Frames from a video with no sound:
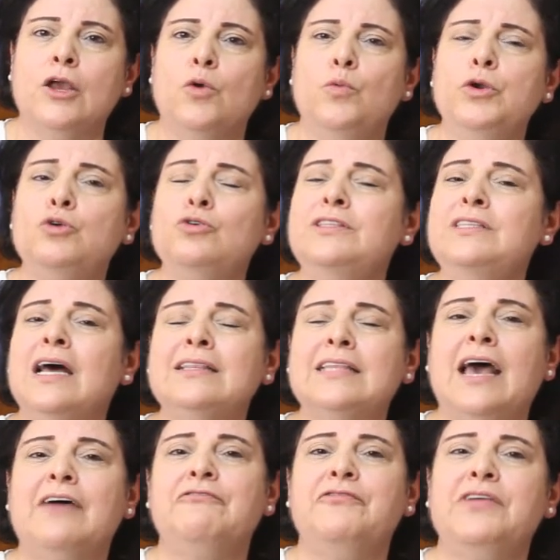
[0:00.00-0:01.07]
We could not
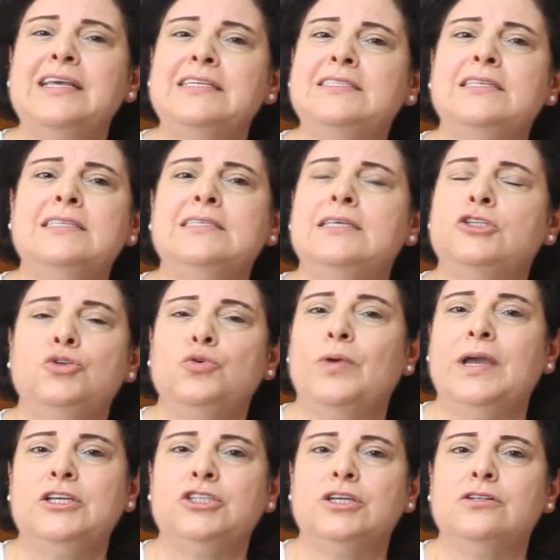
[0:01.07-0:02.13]
have faced this
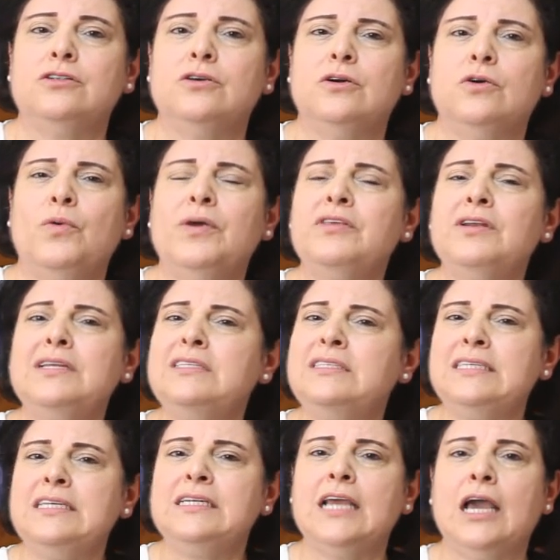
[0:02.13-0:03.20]
situation, whether in
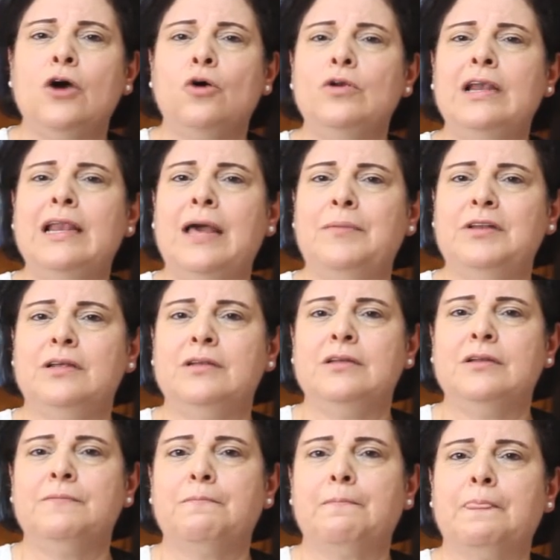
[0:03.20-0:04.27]
Syria or Lebanon,
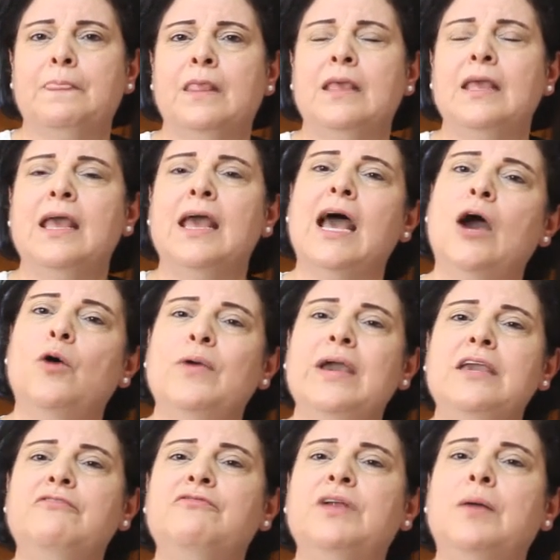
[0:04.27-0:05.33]

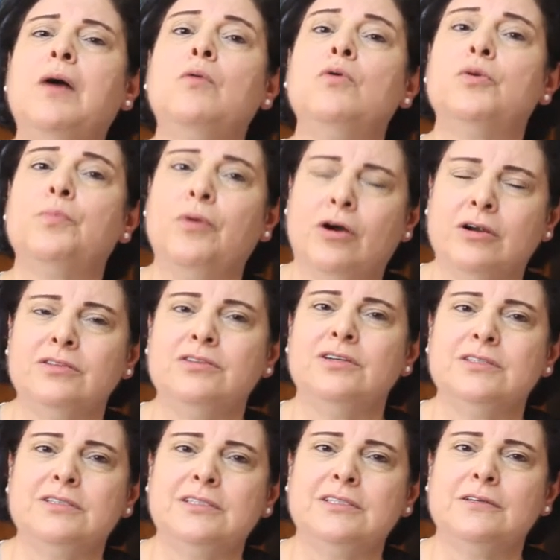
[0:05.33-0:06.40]
away from our
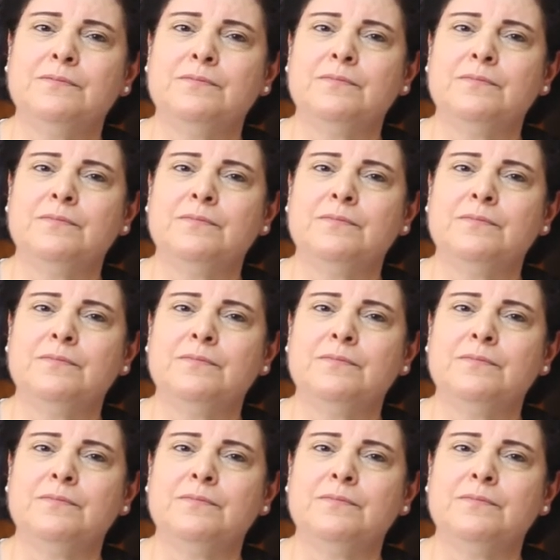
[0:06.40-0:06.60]
partners.